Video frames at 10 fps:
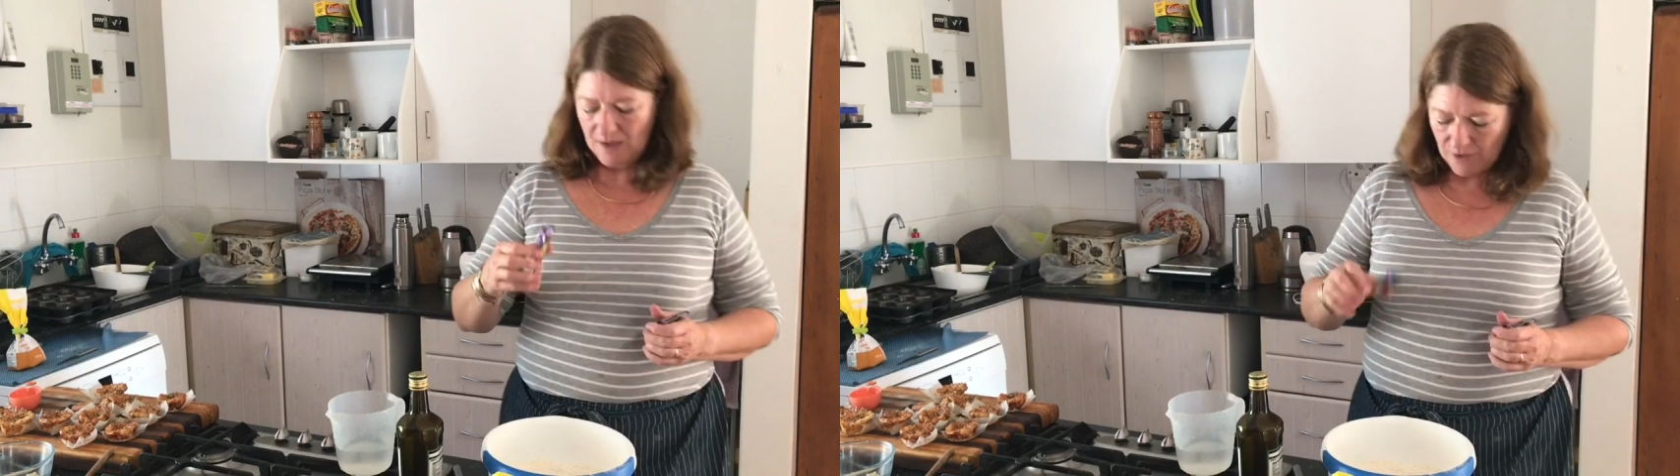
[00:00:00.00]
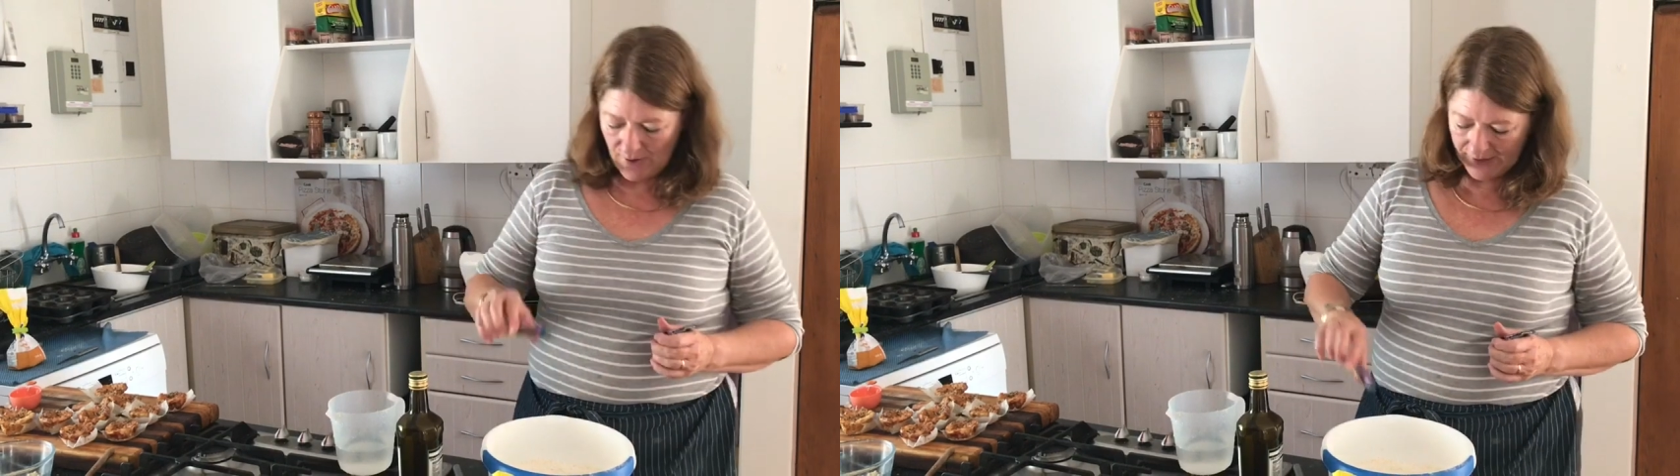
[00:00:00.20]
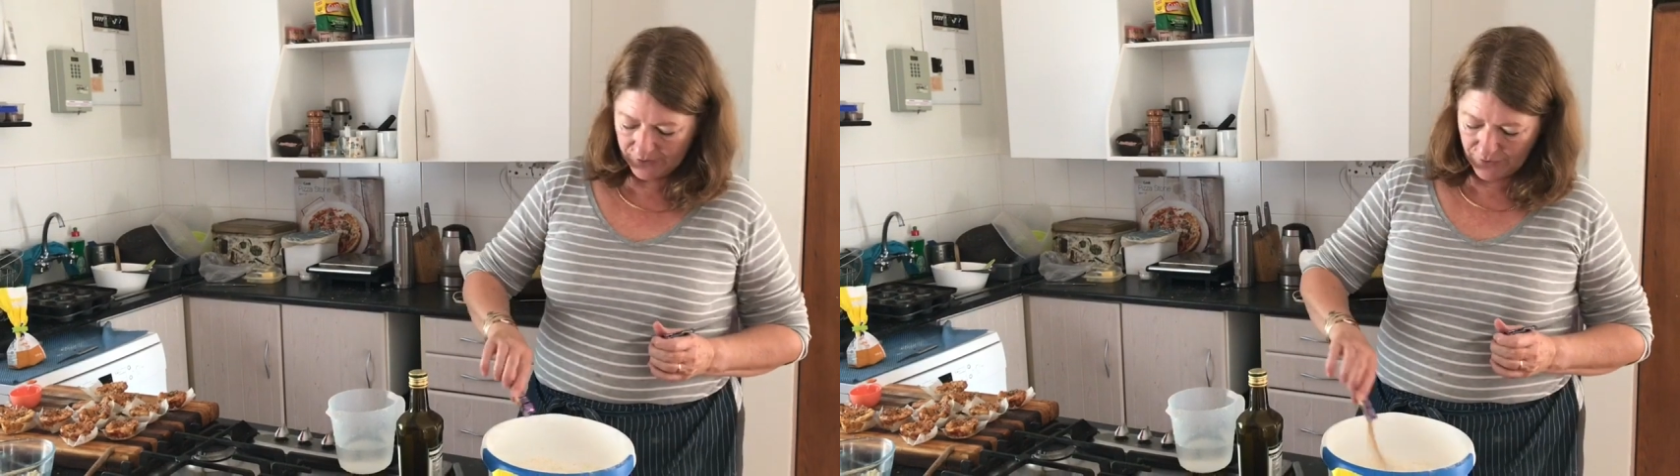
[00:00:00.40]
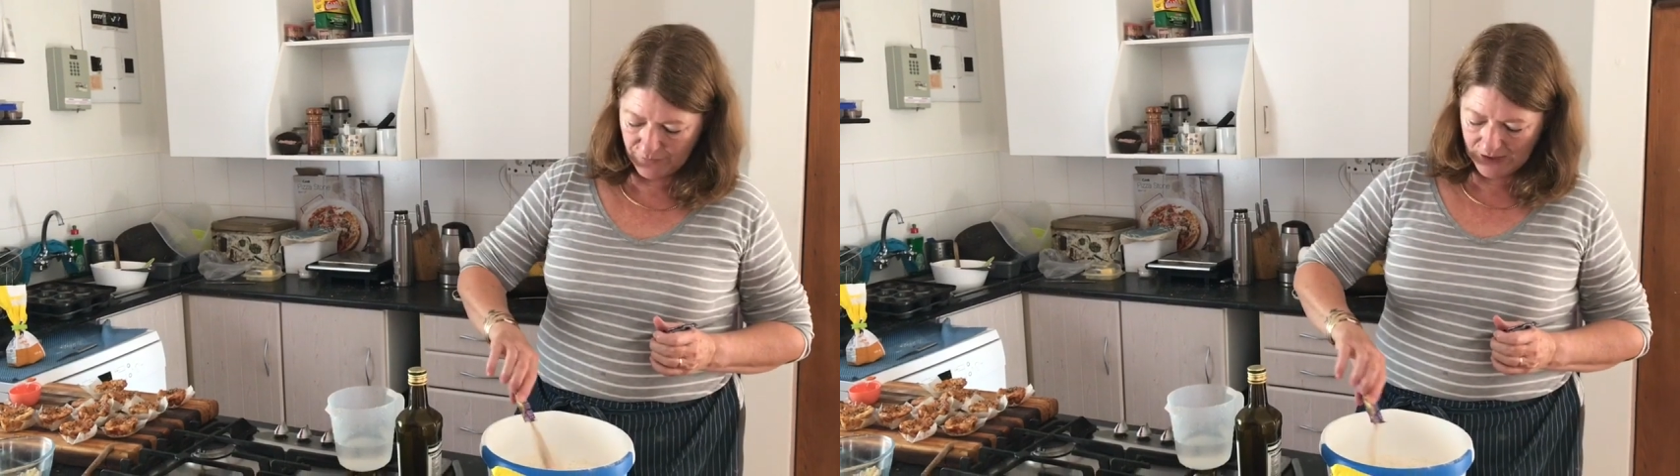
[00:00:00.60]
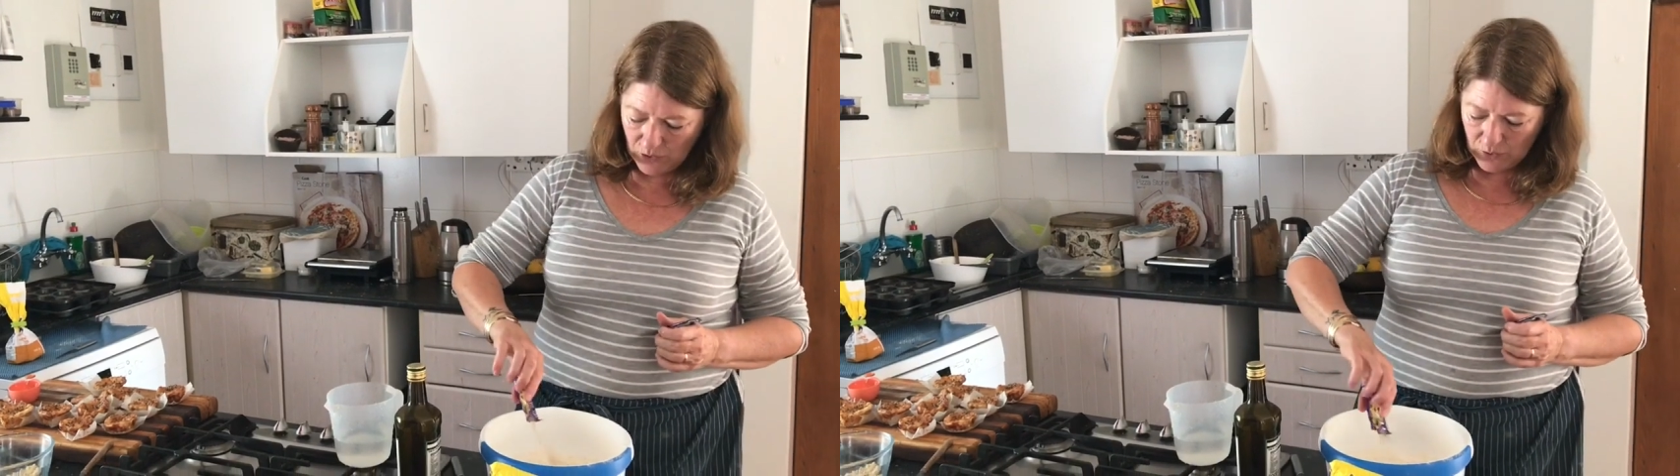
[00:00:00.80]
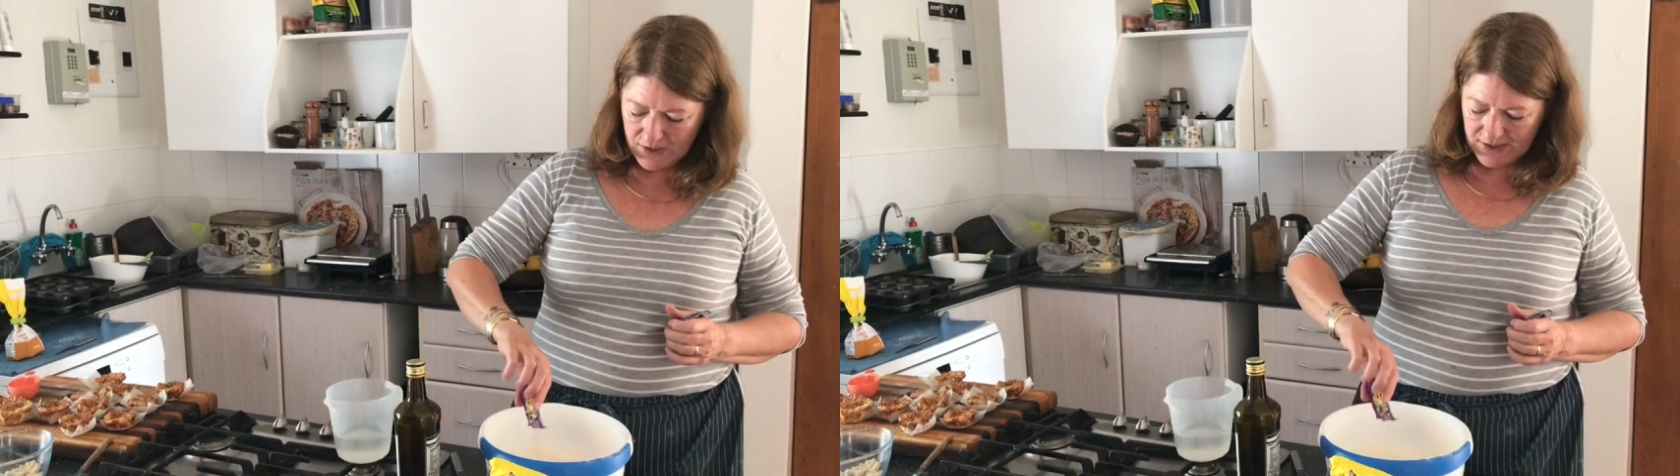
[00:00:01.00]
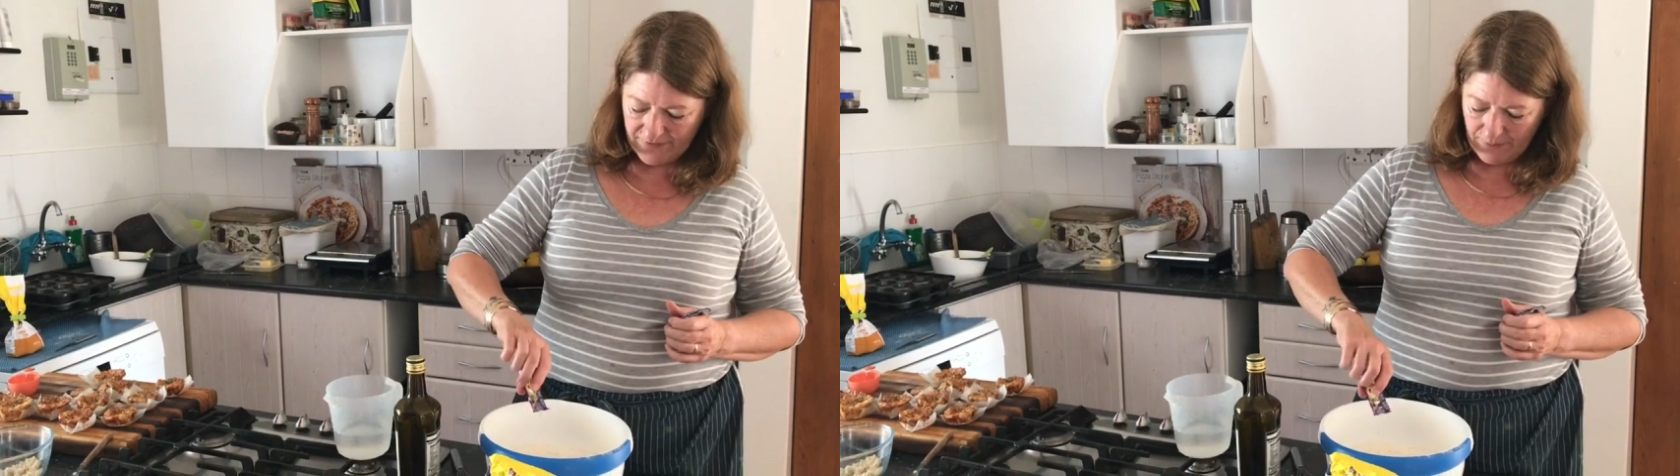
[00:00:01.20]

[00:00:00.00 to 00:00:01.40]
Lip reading: around 3/4 of a